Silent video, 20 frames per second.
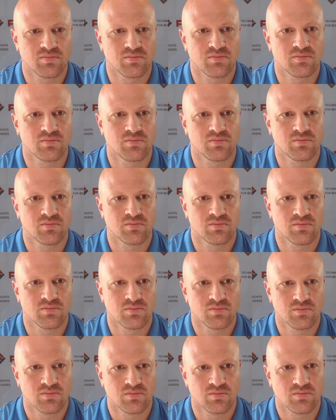
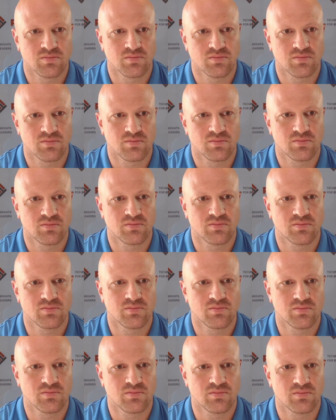
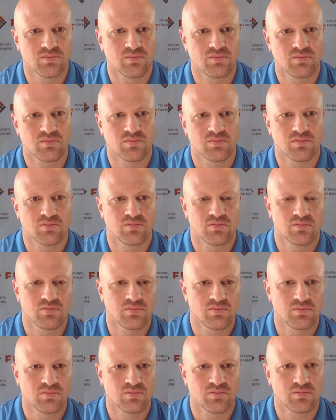
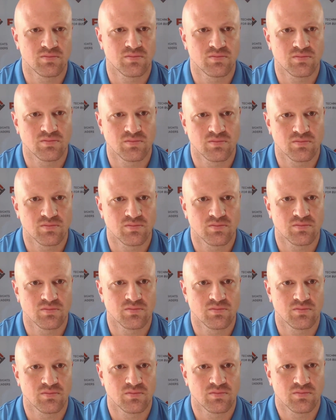
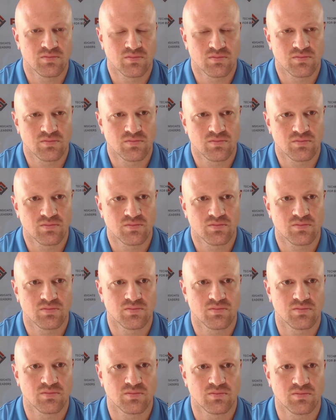
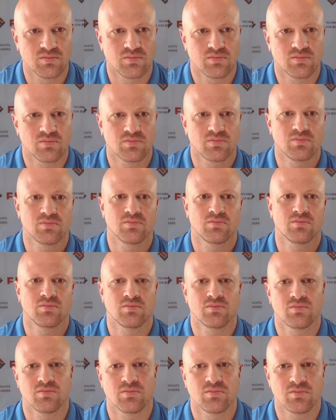
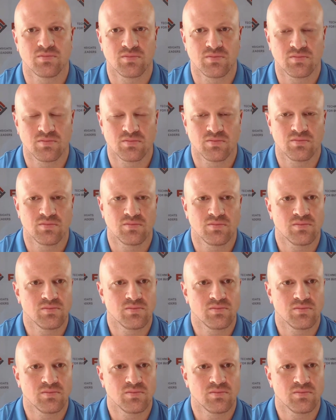[no speech]